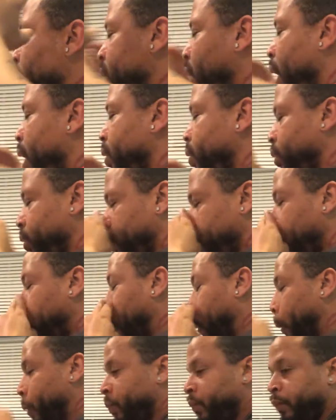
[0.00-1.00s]
Kodash.
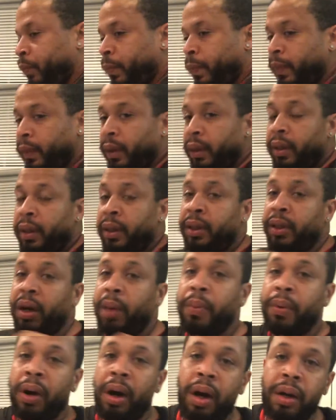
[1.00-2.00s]
And
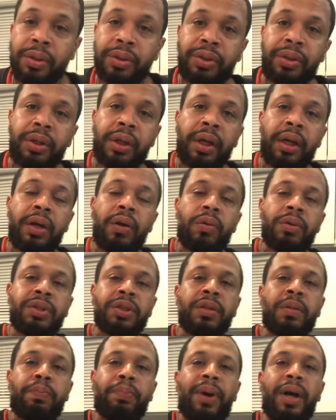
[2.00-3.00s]
double honors to the elders
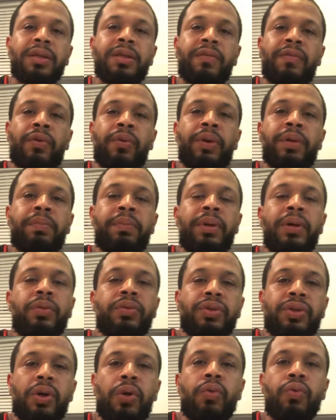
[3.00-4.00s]
and apostles, great
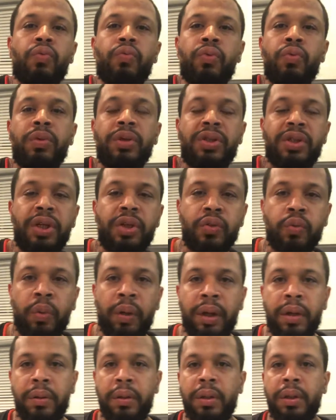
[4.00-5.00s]
millstone, who rule and teach
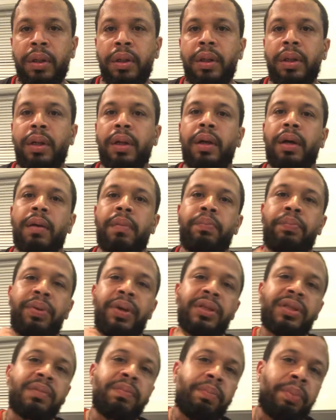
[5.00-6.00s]
well.
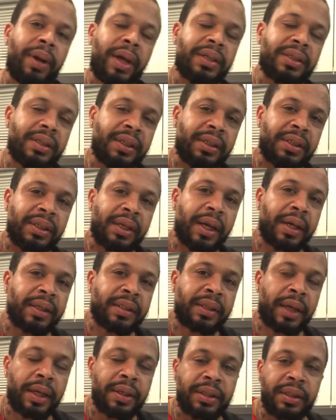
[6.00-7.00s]
Peace and blessing and
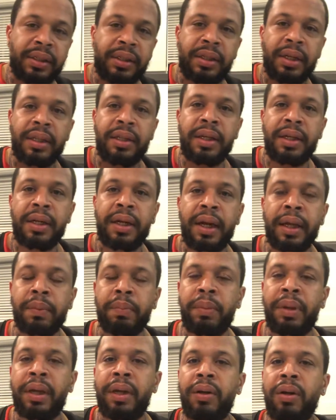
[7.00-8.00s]
salutation to the elect
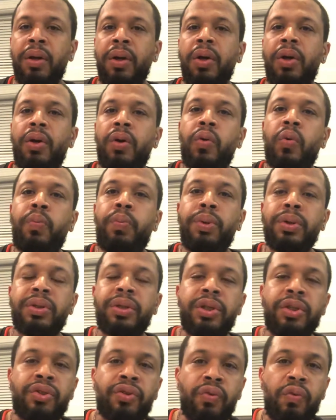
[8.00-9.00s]
men who push
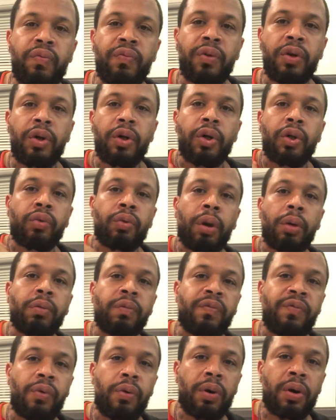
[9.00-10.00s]
this truth throughout the
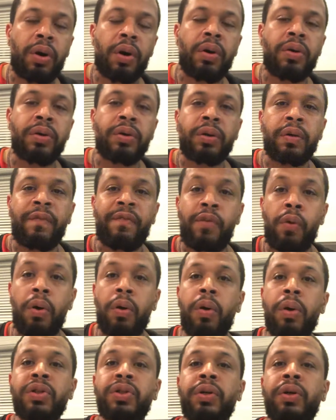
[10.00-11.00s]
four
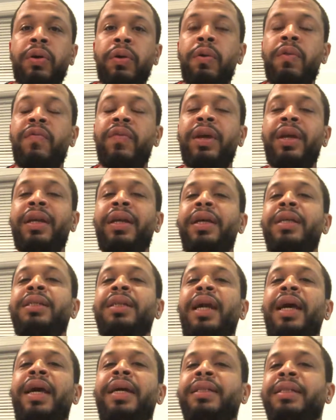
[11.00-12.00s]
corners of the earth in these
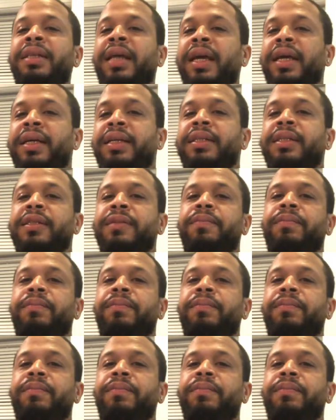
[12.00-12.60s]
last days.